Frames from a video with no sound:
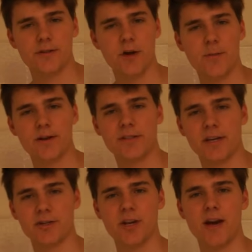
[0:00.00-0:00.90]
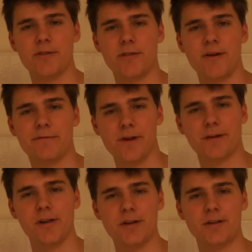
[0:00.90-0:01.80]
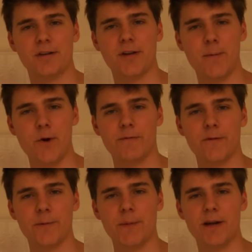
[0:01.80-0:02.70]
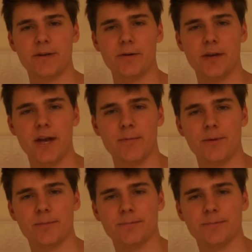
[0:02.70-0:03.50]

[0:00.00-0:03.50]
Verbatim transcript: So I'm about to take a shower, and then my friend Clay is gonna come over, and we might go camping.